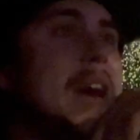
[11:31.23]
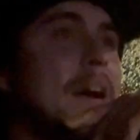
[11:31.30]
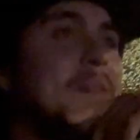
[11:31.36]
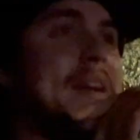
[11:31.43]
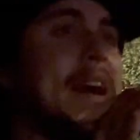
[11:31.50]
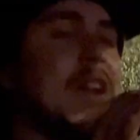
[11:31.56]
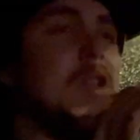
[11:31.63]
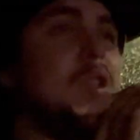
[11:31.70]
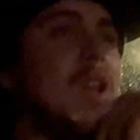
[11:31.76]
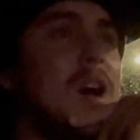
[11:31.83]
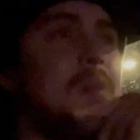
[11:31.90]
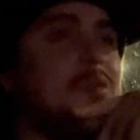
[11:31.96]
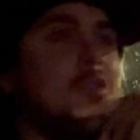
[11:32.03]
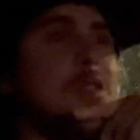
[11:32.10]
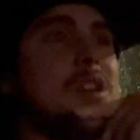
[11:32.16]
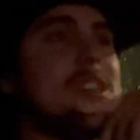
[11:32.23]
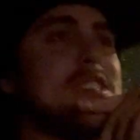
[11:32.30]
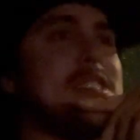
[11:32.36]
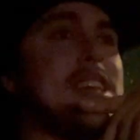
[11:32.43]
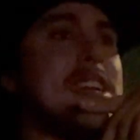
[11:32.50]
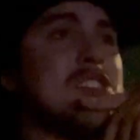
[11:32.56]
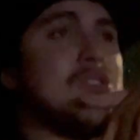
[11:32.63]
I've had a lot more
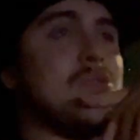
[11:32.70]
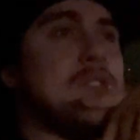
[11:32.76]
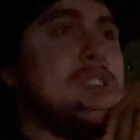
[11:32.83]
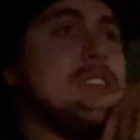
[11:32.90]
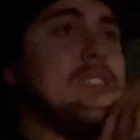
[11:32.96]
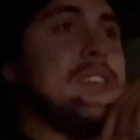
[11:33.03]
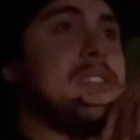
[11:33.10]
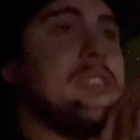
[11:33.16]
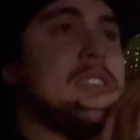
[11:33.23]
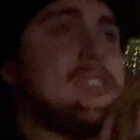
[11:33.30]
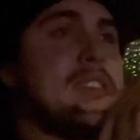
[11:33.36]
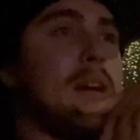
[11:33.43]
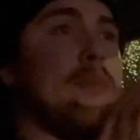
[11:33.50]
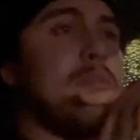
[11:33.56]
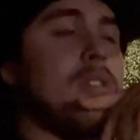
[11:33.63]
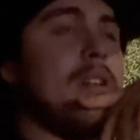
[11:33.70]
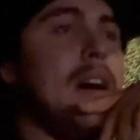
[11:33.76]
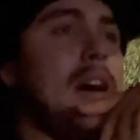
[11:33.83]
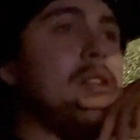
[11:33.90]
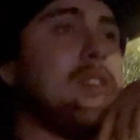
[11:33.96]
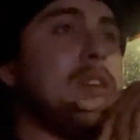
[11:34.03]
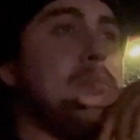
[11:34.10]
accessories this time
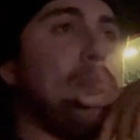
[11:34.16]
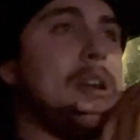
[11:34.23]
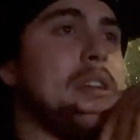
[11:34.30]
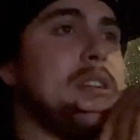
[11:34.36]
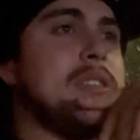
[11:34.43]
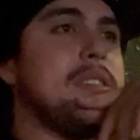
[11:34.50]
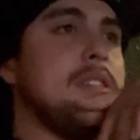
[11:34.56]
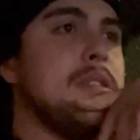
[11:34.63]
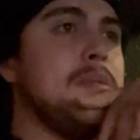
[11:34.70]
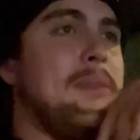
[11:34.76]
around compared to